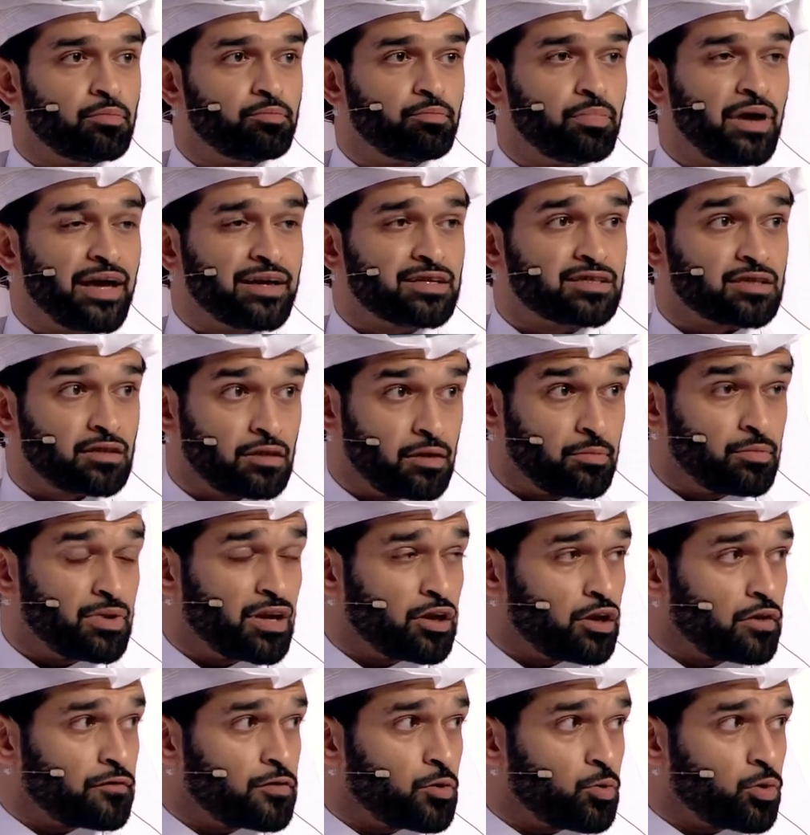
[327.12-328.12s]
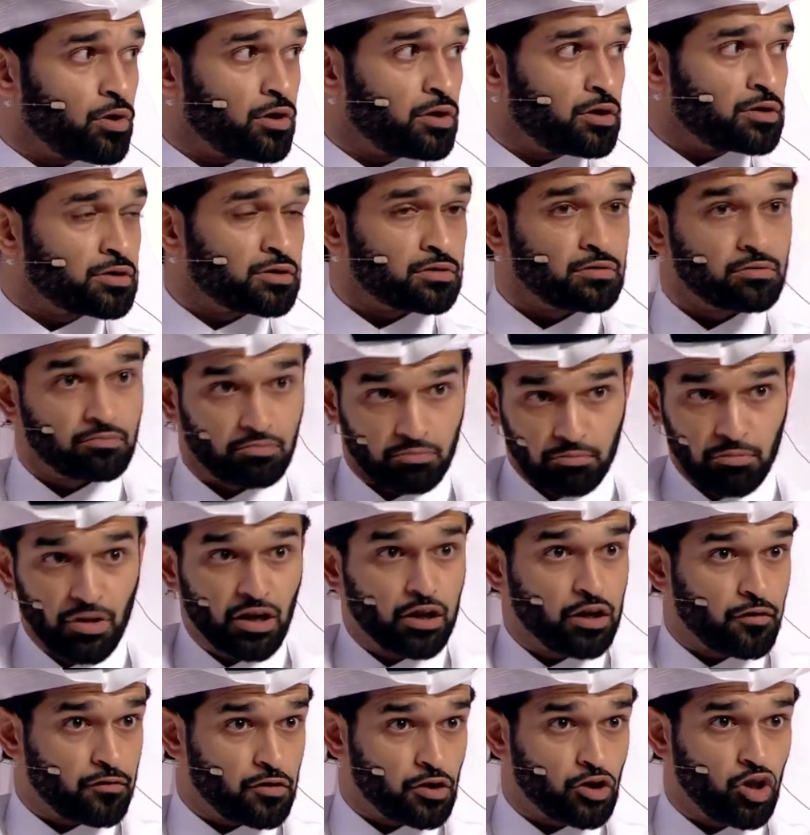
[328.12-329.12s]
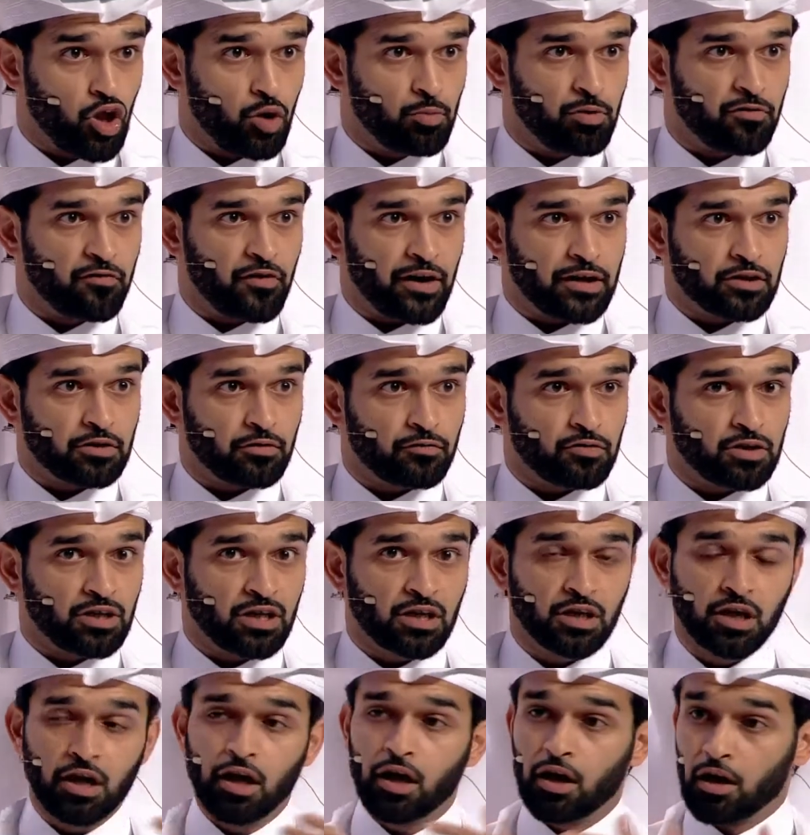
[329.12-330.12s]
based in the middle of the world, middle of the globe effectively.